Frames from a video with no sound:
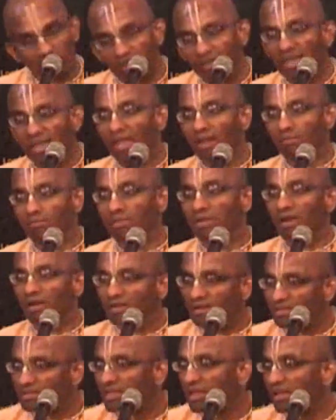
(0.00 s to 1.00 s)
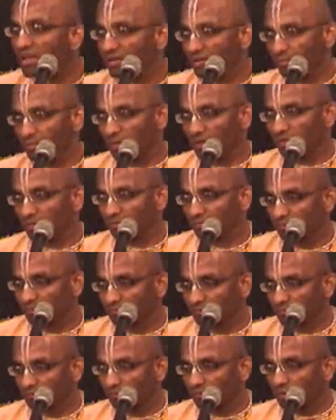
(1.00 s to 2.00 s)
can be undesirable.
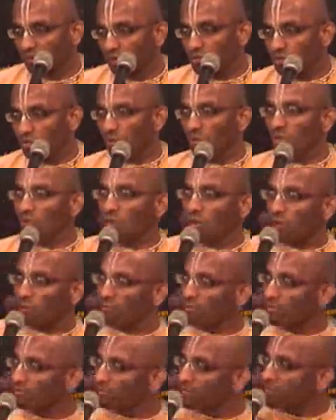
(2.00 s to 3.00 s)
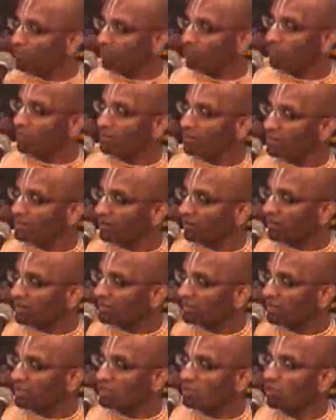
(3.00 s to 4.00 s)
So when people can
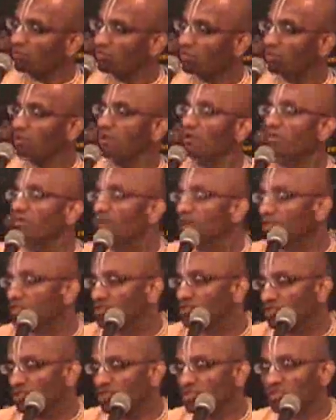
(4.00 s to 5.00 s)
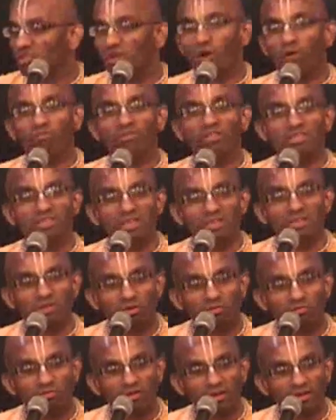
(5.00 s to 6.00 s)
think of the word religious, they often think
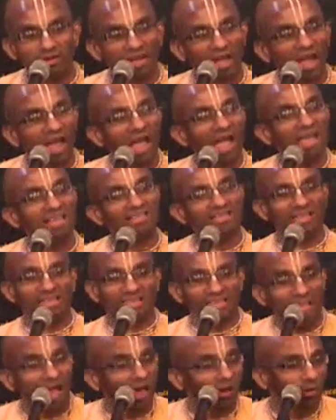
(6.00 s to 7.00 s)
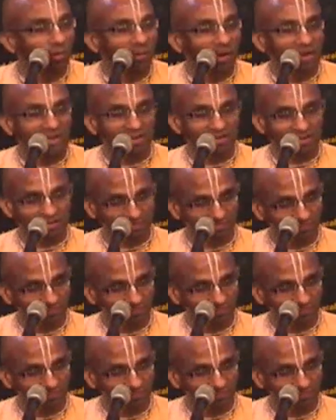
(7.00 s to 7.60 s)
of it as narrow-minded.